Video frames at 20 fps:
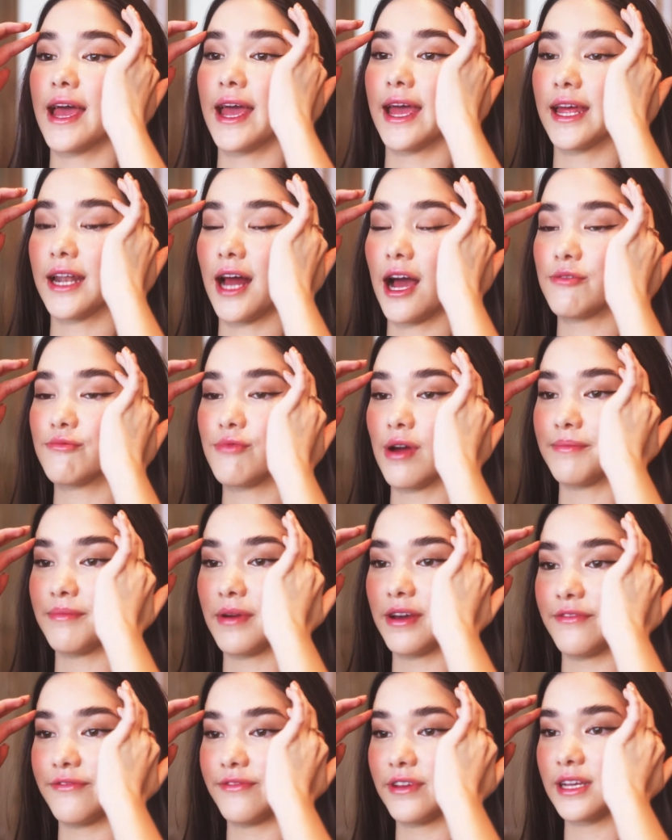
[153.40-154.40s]
and I run
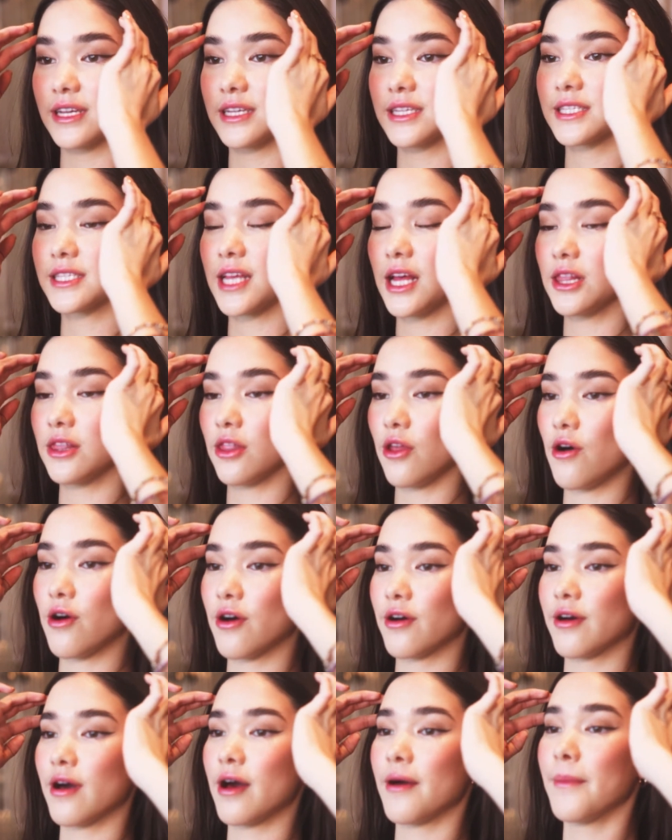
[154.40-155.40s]
my fingers
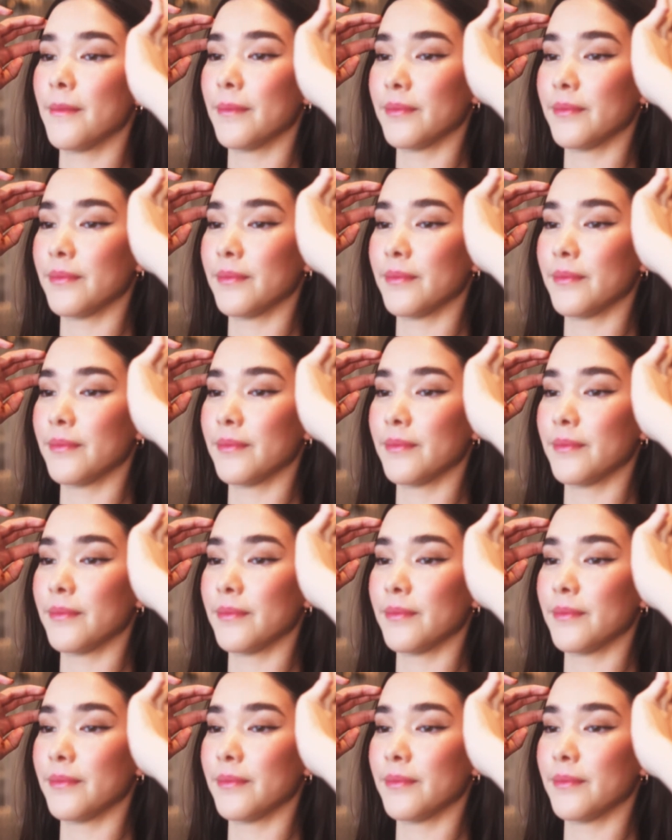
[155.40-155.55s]
along